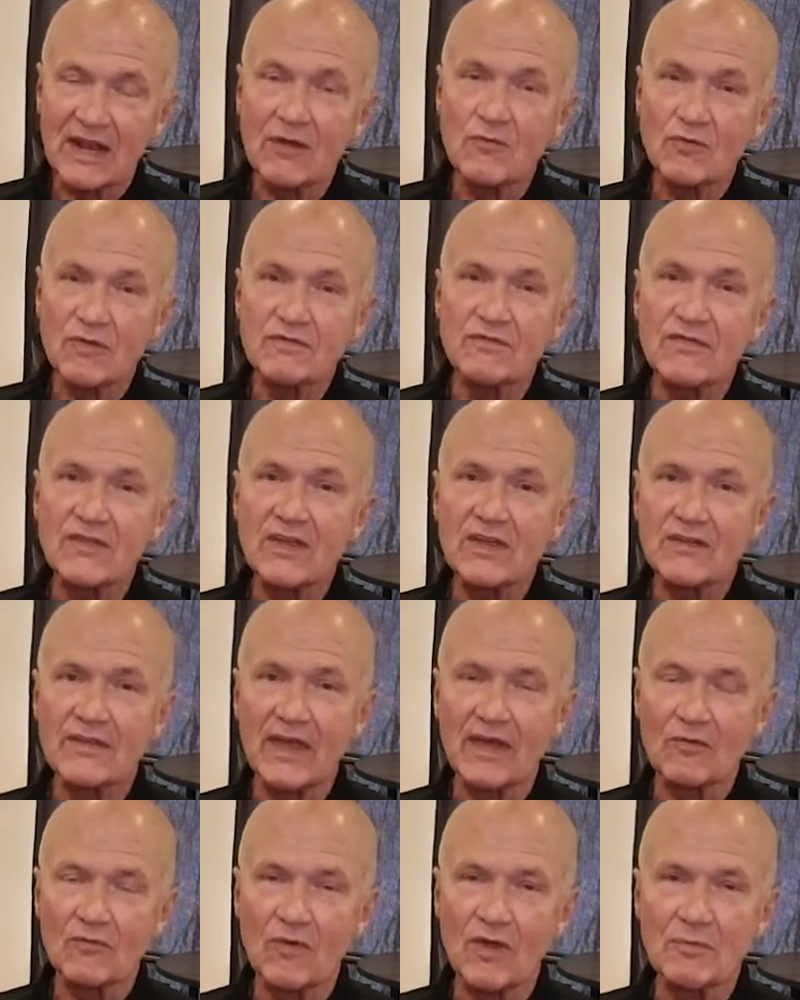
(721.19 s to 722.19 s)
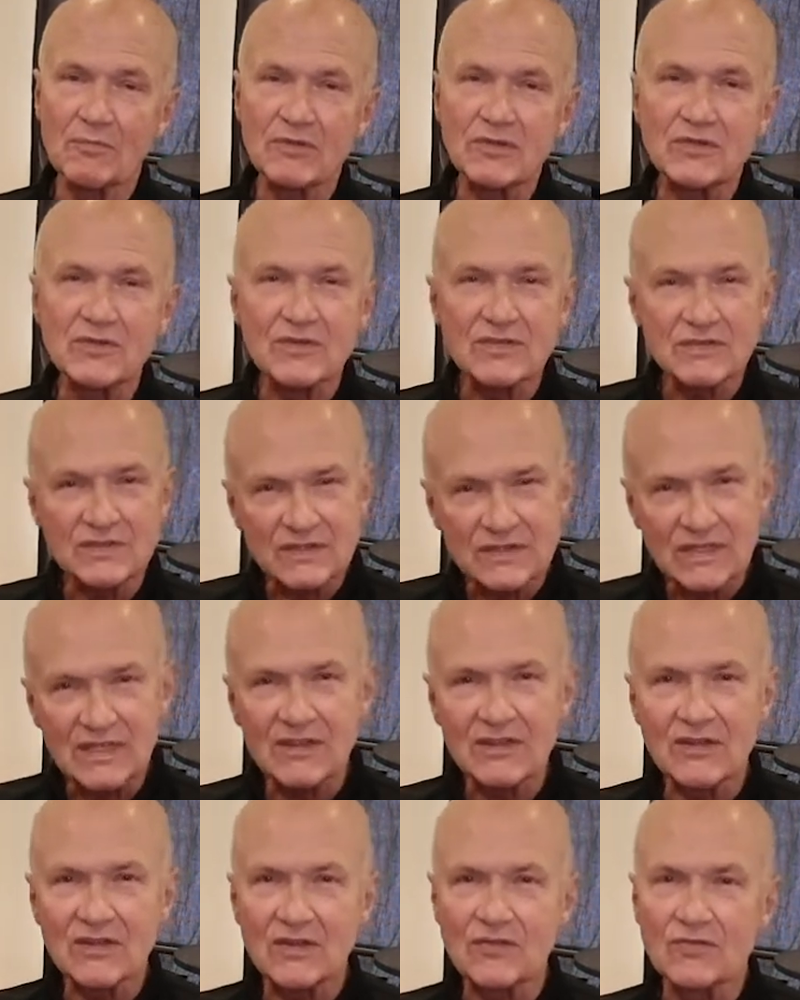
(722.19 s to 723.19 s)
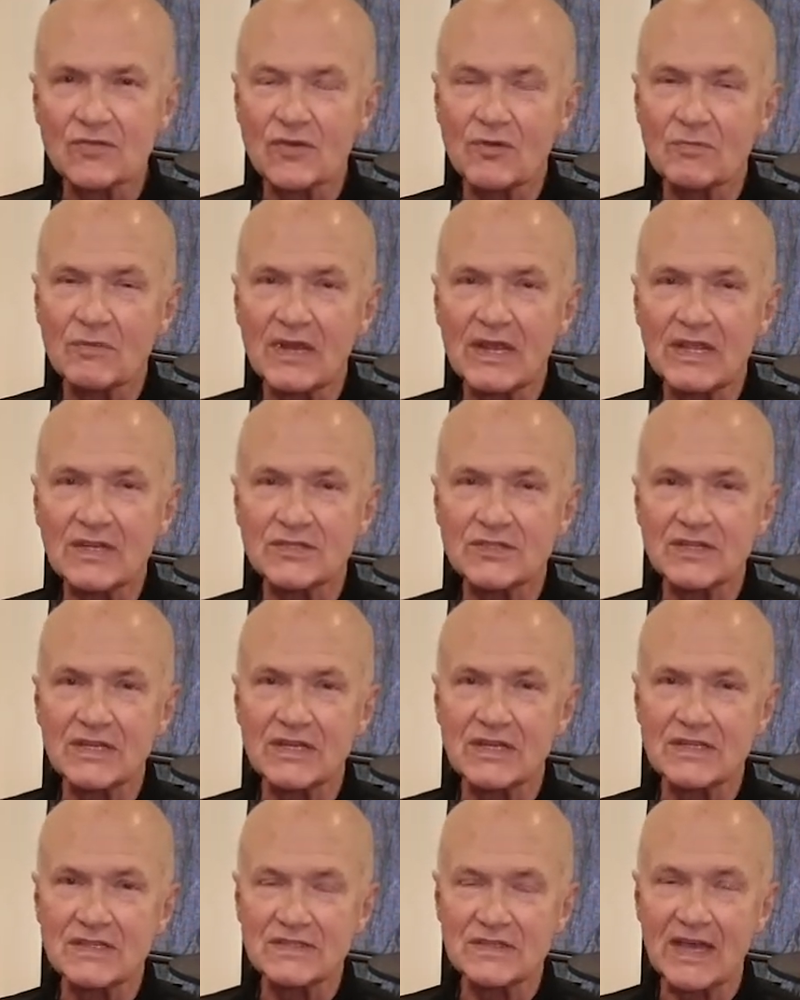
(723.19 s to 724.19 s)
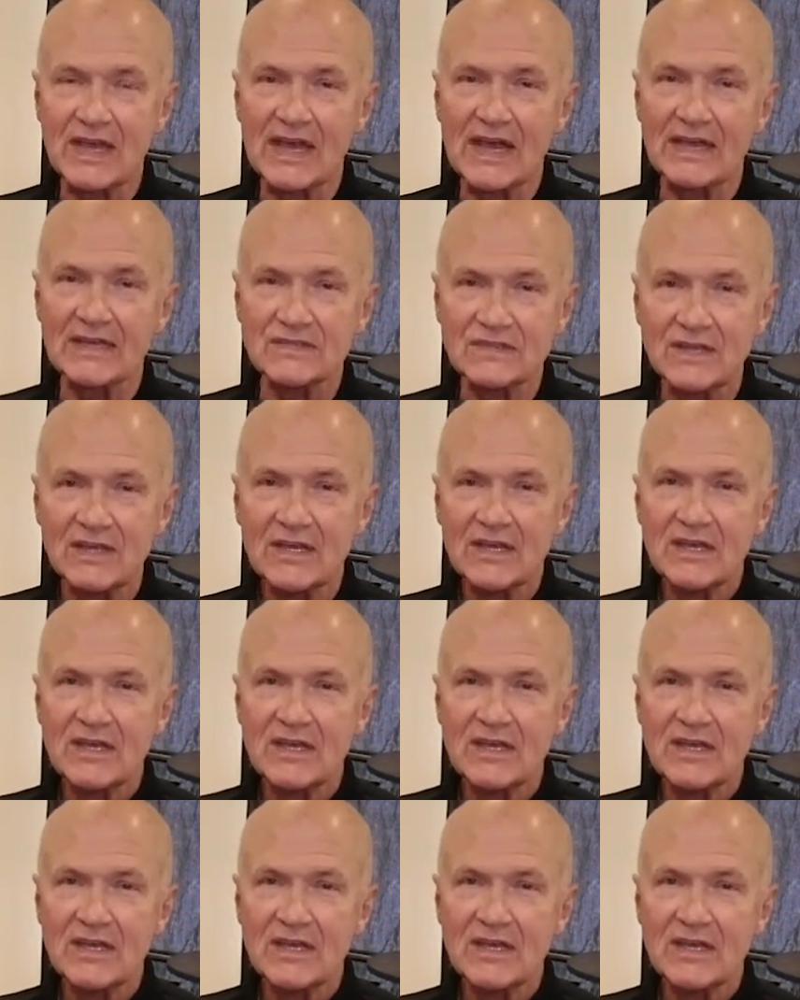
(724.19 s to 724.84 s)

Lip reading: that. I would feel that way. But you can see the determination in his eyes.